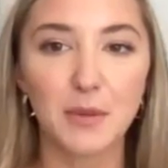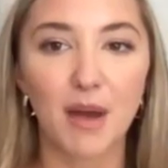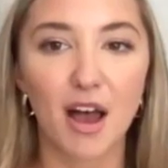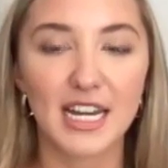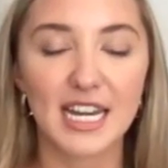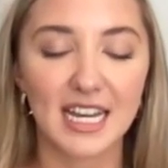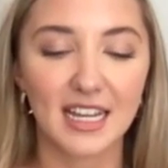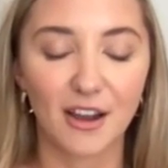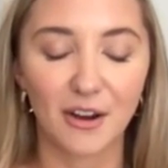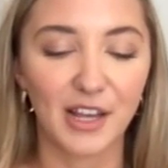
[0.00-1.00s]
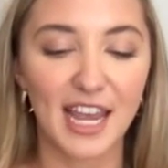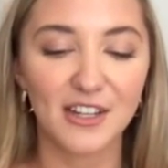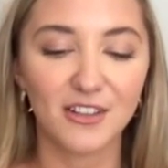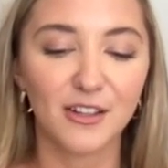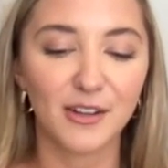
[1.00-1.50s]
bonding or location
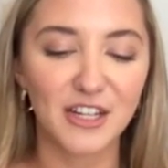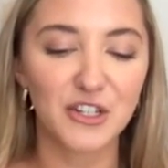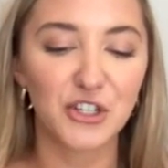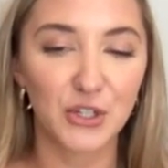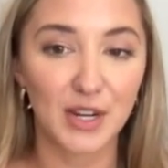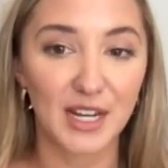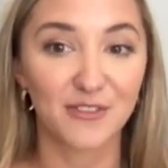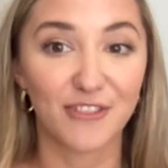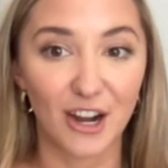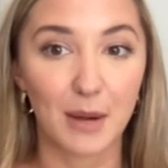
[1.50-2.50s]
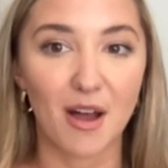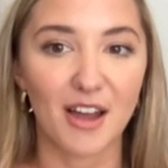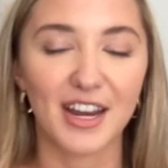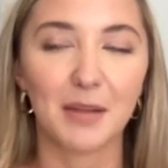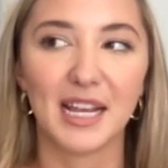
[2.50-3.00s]
location shooting is very
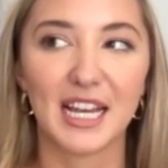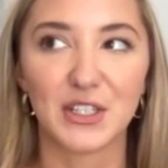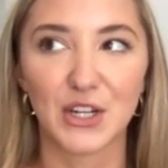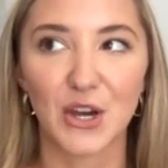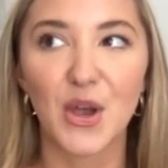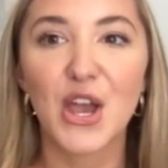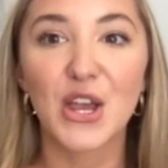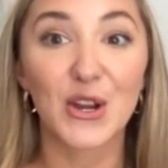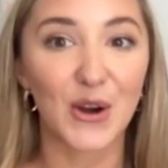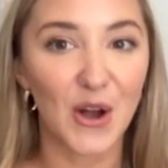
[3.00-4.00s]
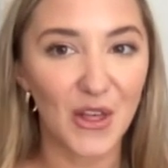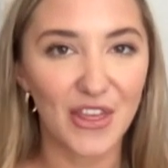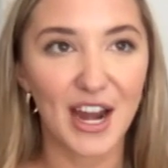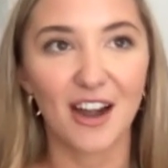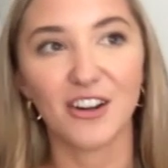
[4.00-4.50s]
bonding because you know you're all
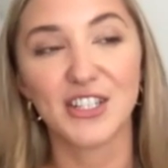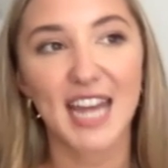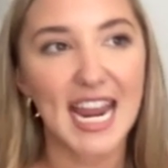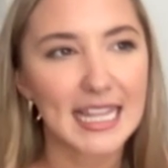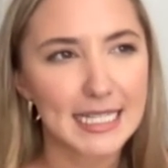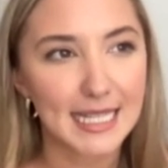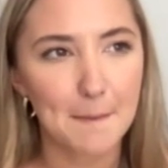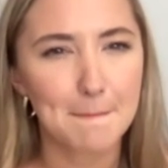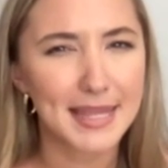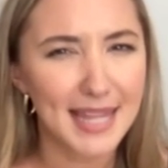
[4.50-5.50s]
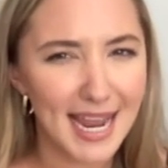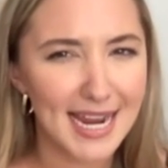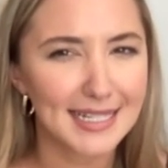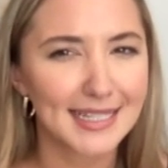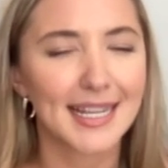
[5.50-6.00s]
there you're staying in the same
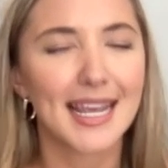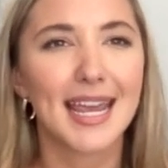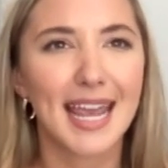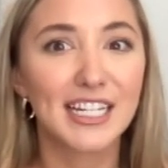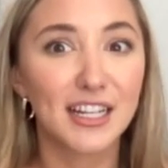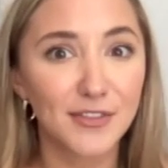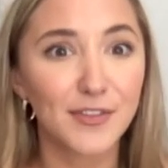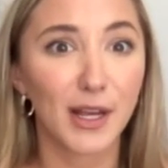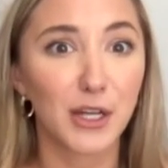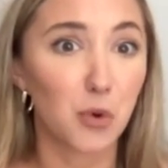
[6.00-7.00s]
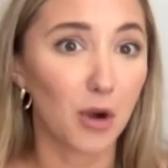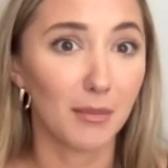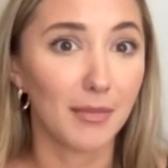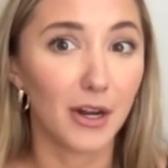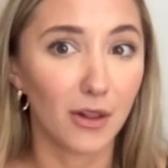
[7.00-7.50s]
place it does feel like a dorm
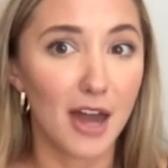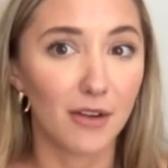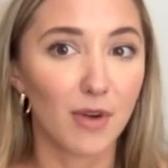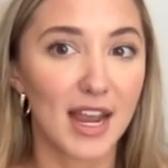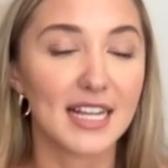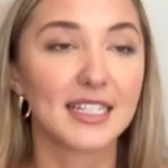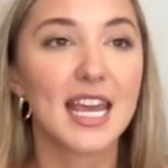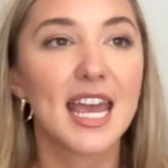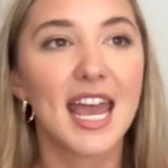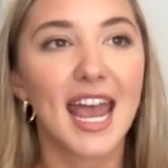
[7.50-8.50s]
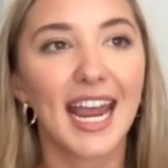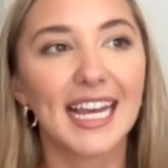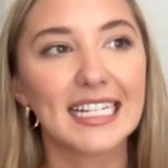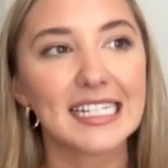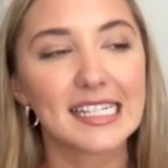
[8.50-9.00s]
in a lot of ways
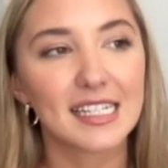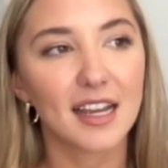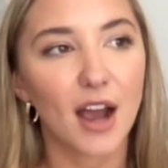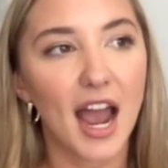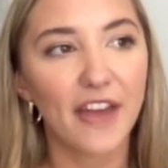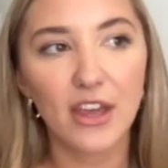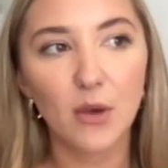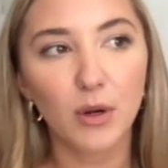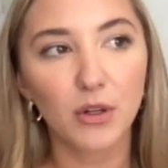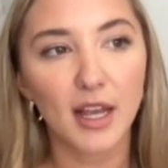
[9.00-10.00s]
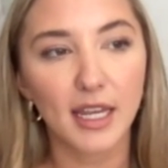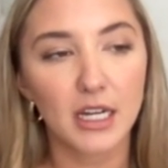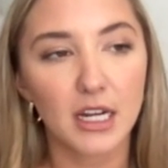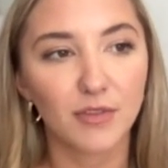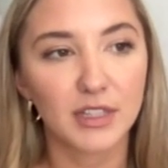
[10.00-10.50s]
and I think we are lucky
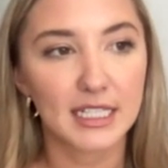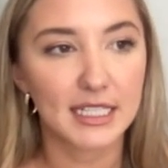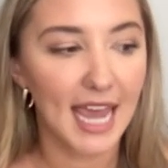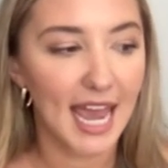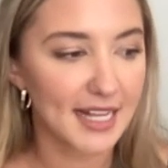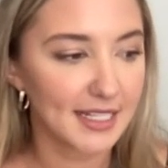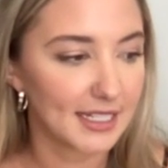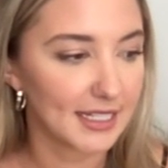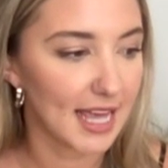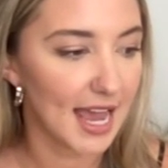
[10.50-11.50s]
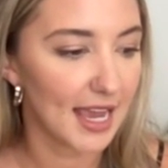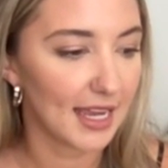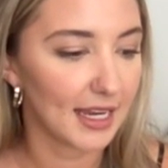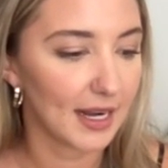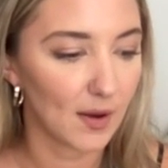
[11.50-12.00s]
enough with this cast is that,
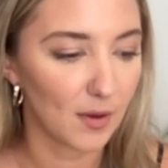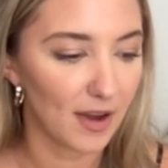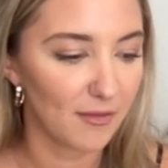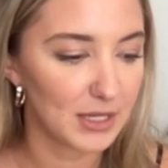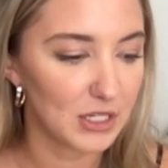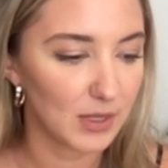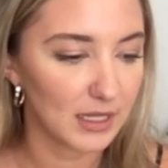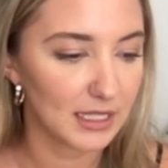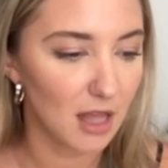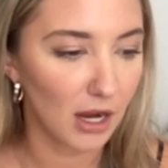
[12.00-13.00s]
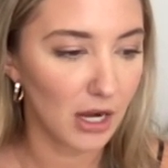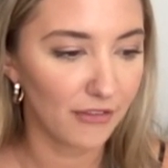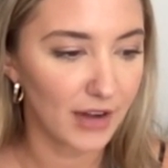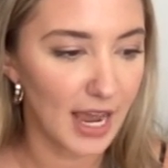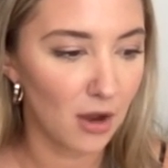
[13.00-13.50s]
you know, I've been doing this long enough
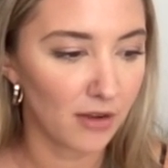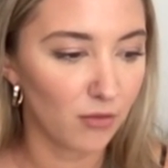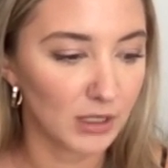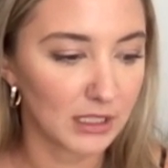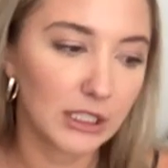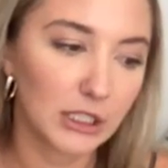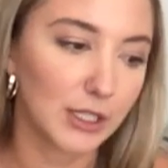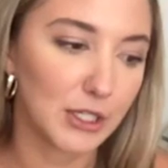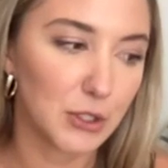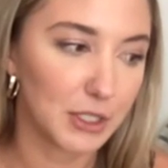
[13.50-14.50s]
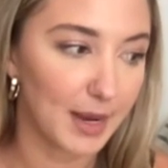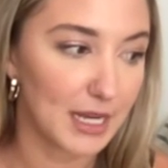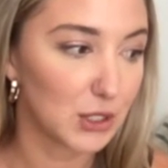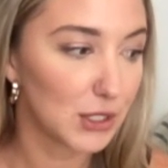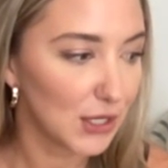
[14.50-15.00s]
now and I've worked in the traditional
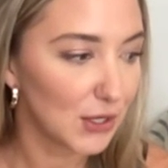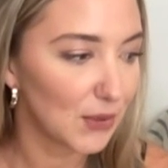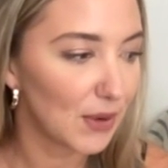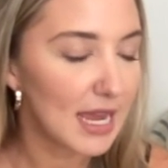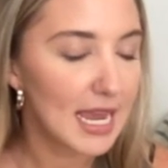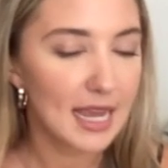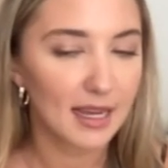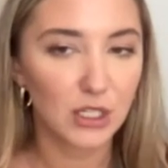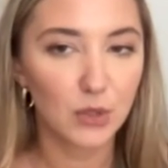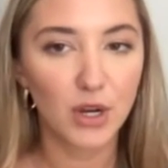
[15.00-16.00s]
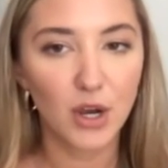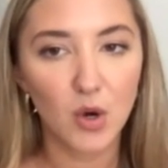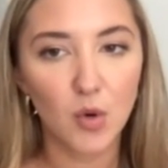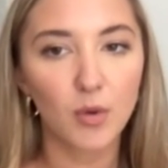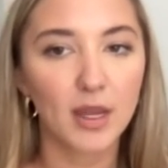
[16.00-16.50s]
space too. And you
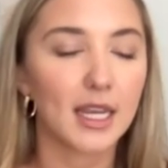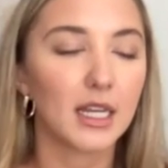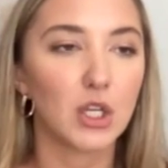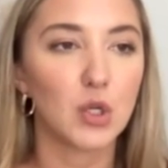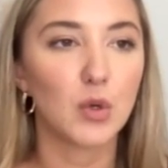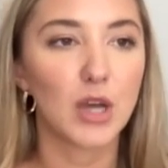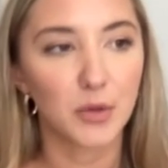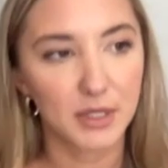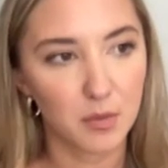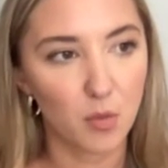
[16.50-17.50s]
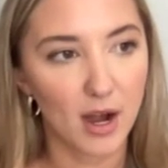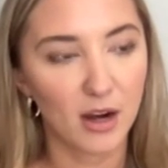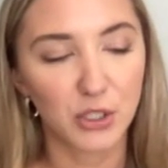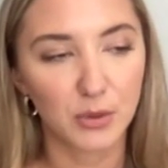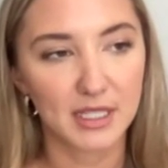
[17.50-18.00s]
know when you go somewhere
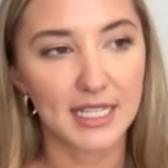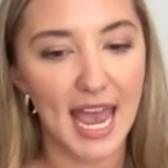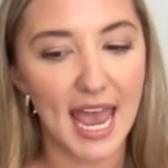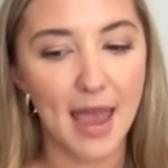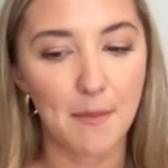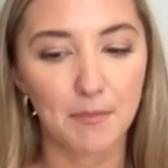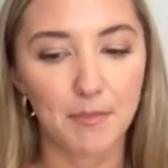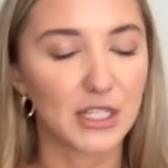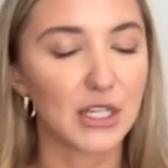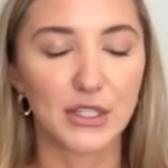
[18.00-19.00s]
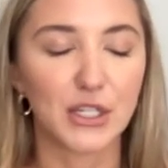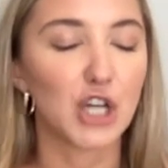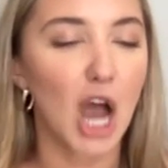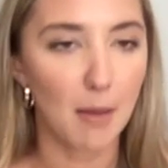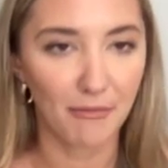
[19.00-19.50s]
to a set and it's it's a
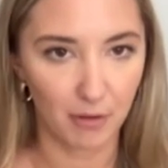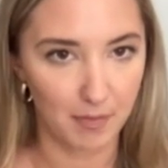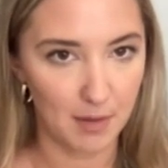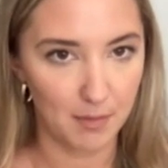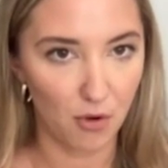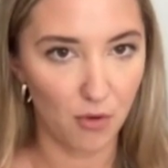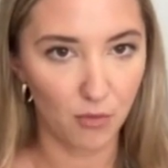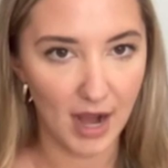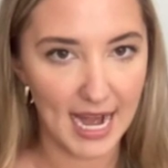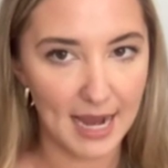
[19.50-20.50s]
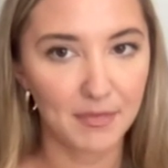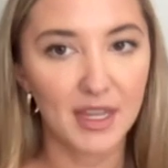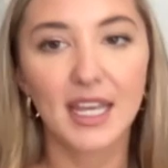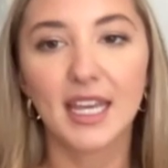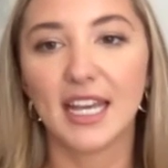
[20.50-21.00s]
job for people, right?
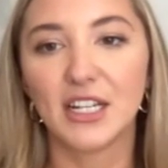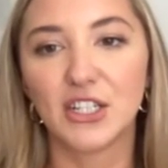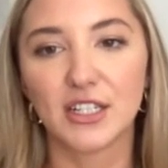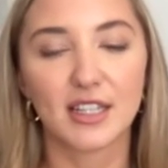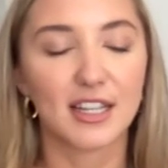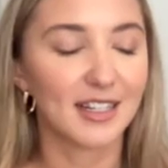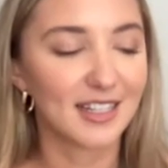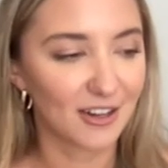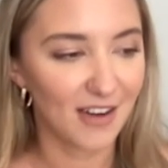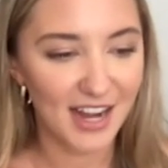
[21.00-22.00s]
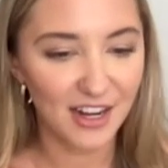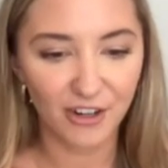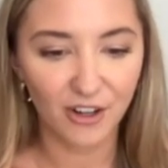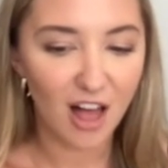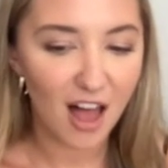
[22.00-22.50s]
It's just it's their nine, they're
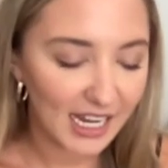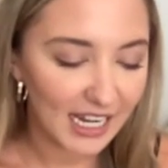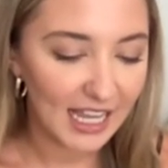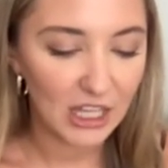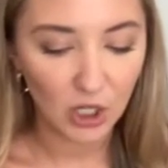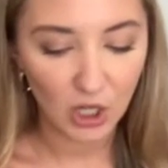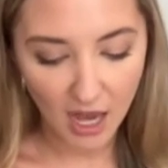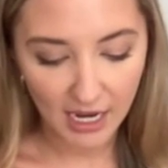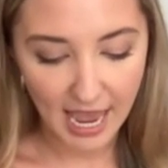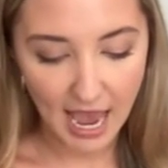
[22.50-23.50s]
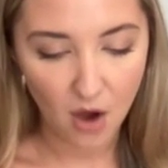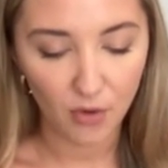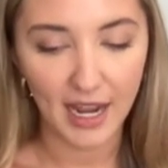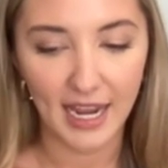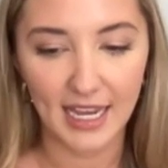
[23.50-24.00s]
clocking in, they're clocking out,
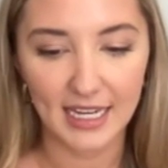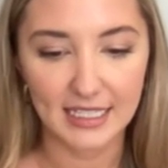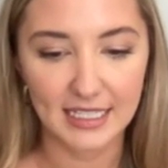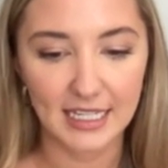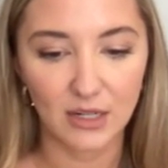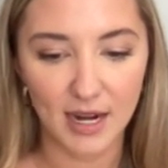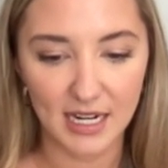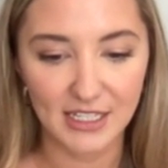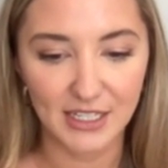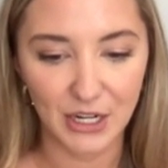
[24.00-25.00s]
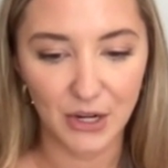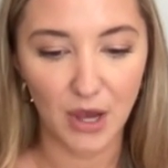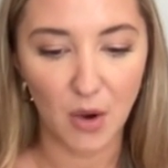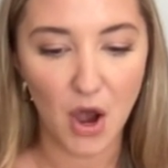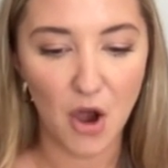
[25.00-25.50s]
and they're ready to, you know,
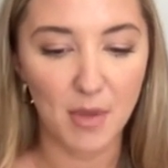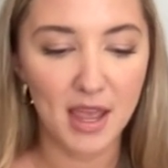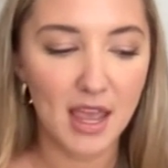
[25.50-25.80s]
go home.